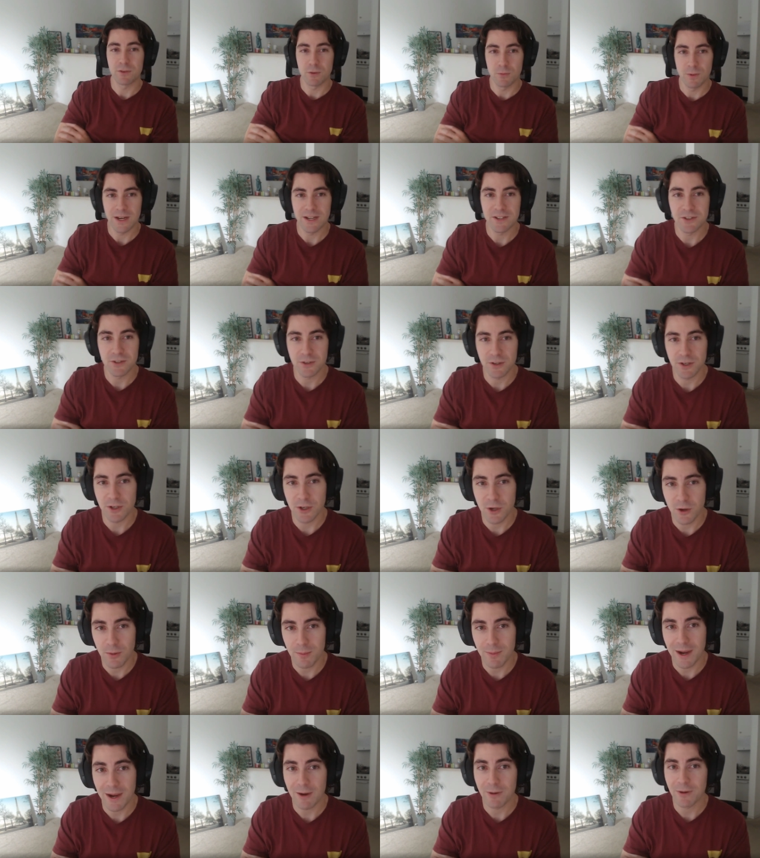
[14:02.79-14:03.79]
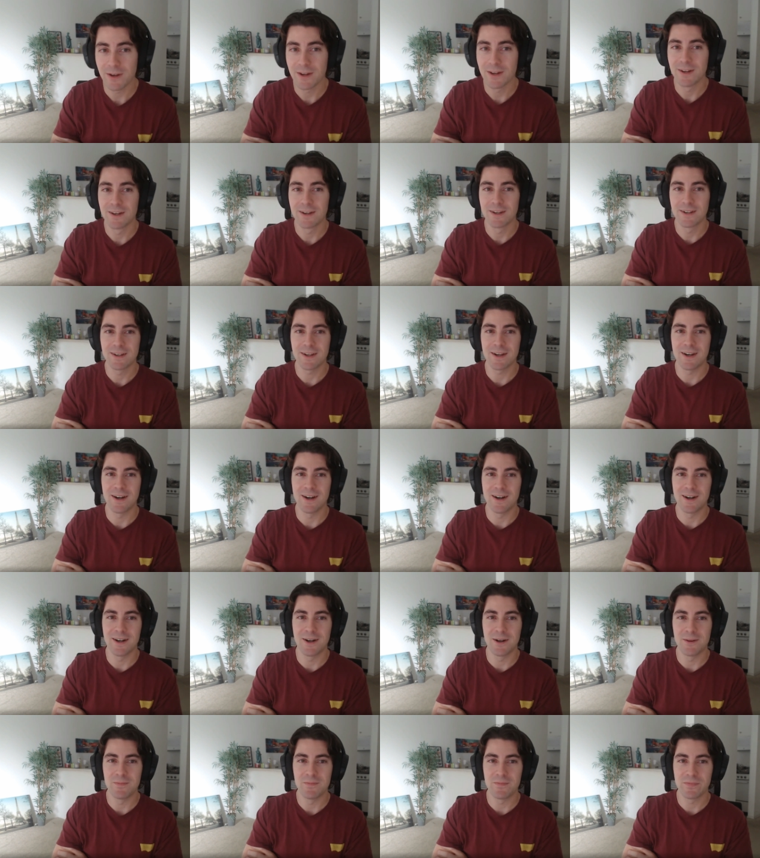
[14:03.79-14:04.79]
ways you can go about
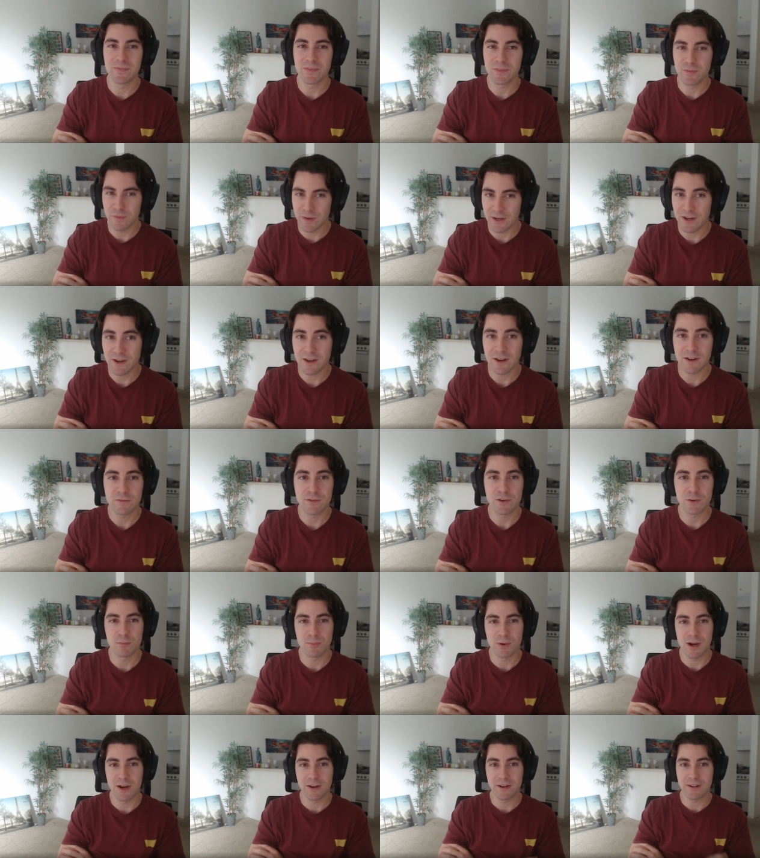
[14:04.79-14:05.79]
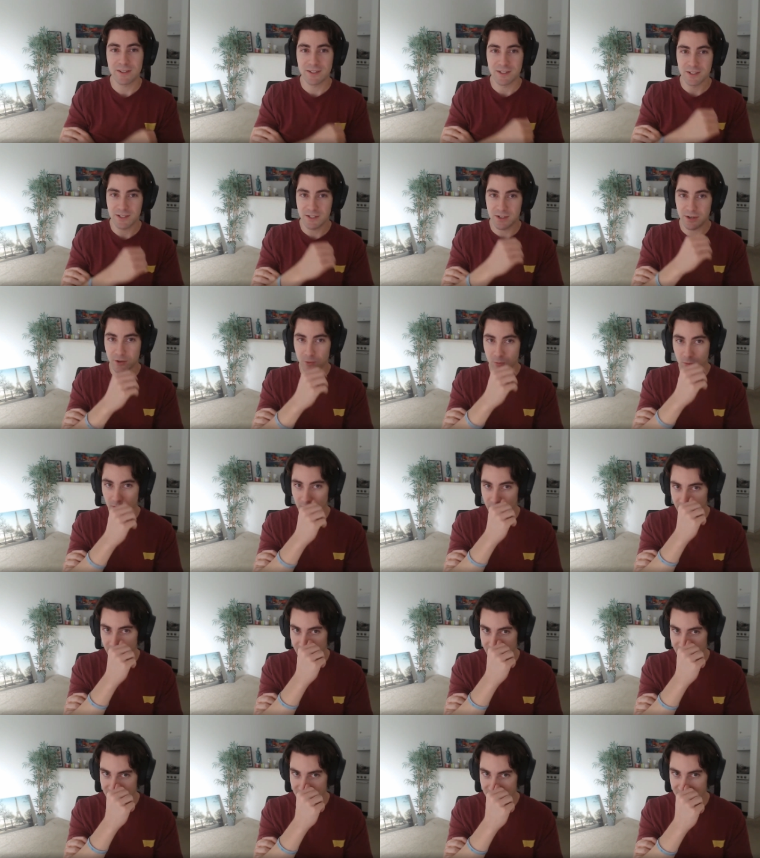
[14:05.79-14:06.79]
figuring out if your product is going to
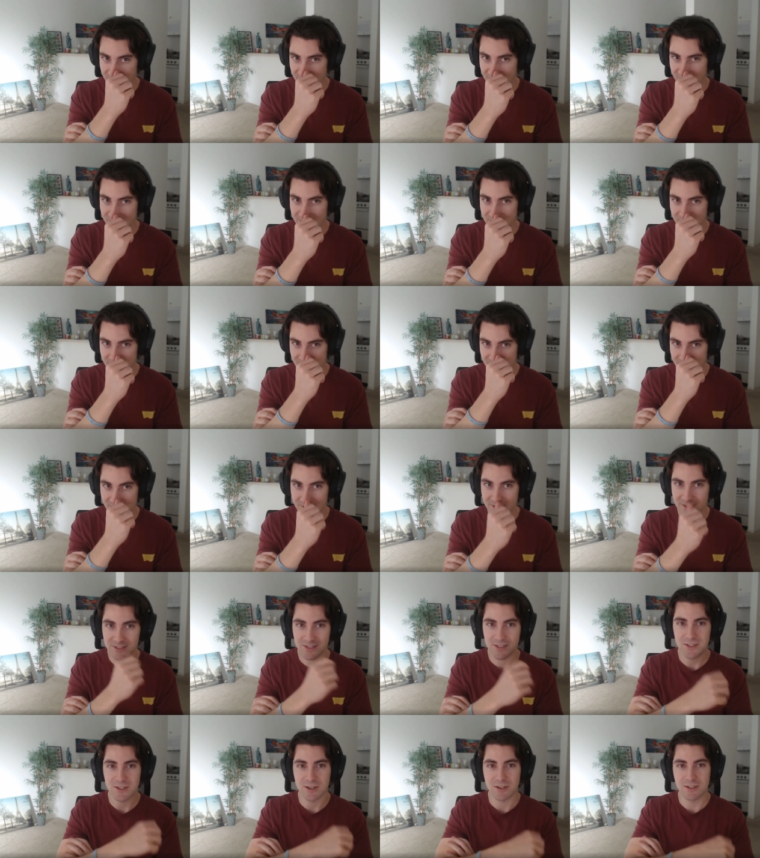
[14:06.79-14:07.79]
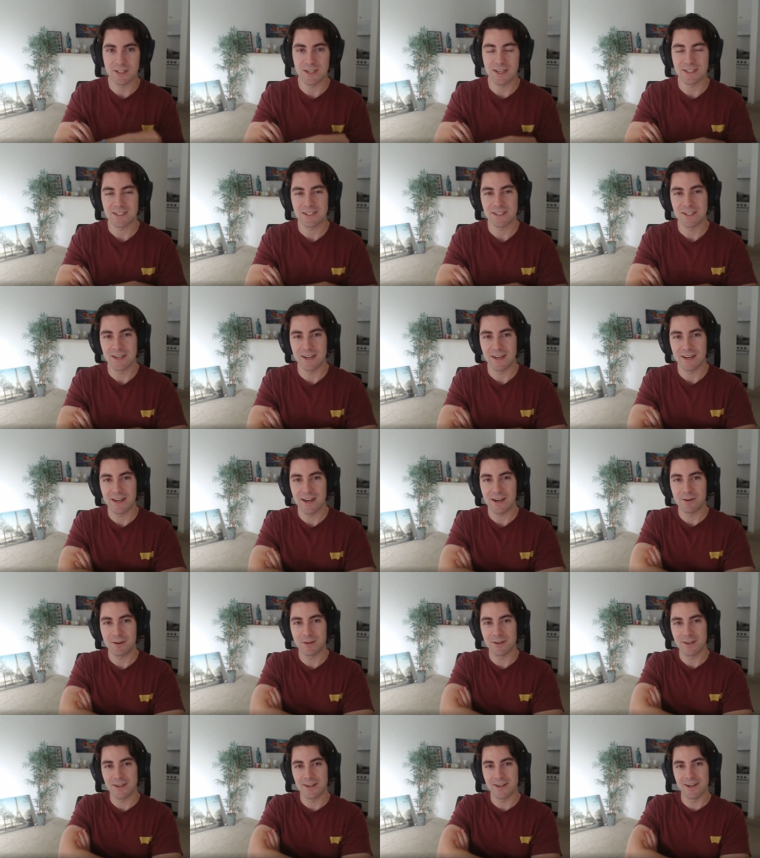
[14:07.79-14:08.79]
work, and you get to start testing it
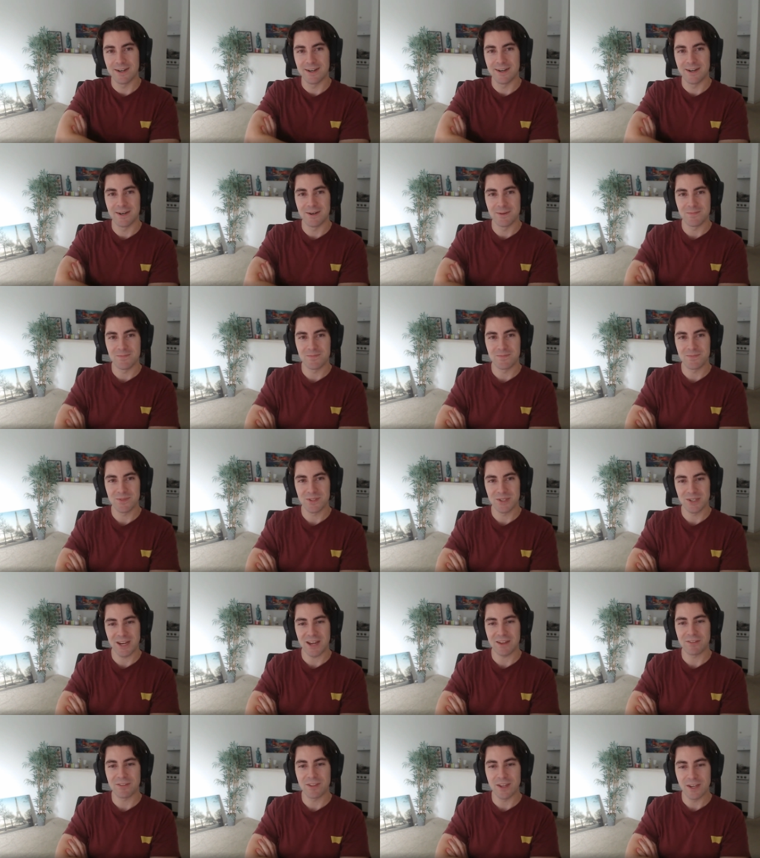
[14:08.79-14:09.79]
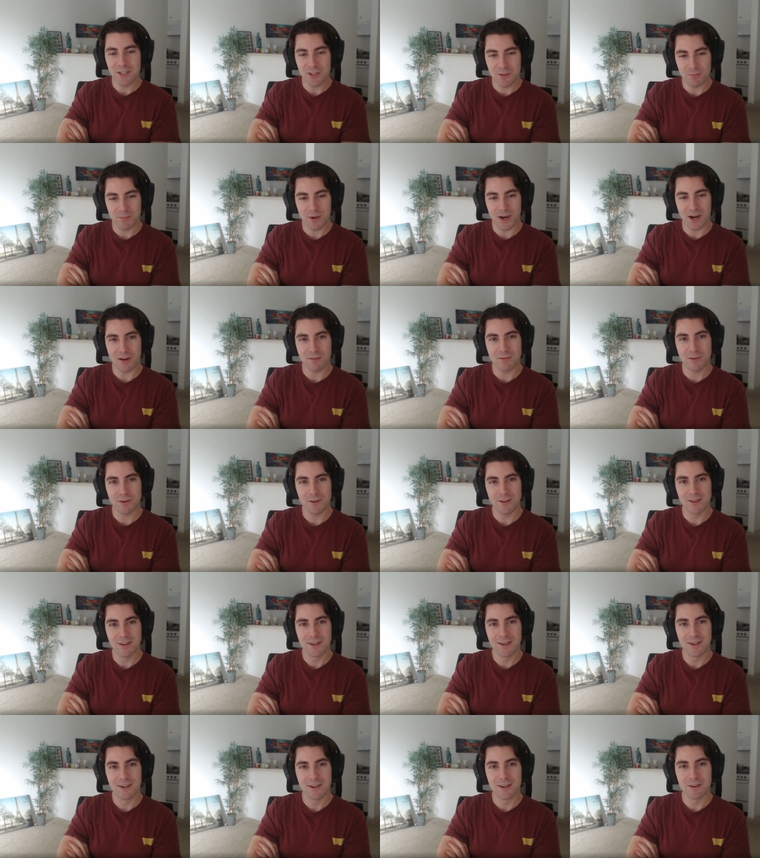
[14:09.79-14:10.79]
out. Thank you,
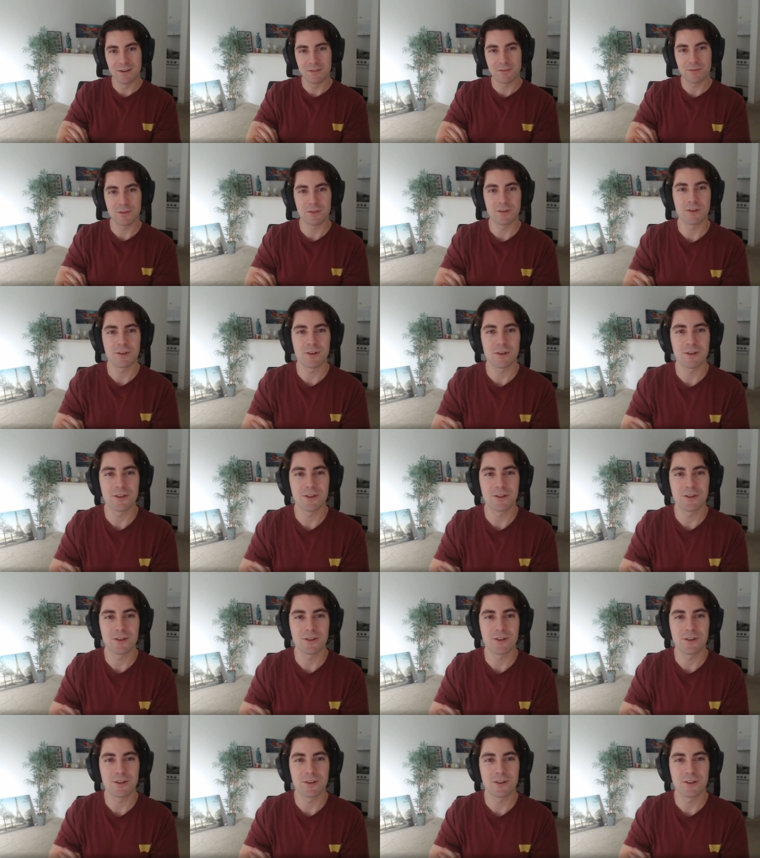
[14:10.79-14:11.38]
Pavel, for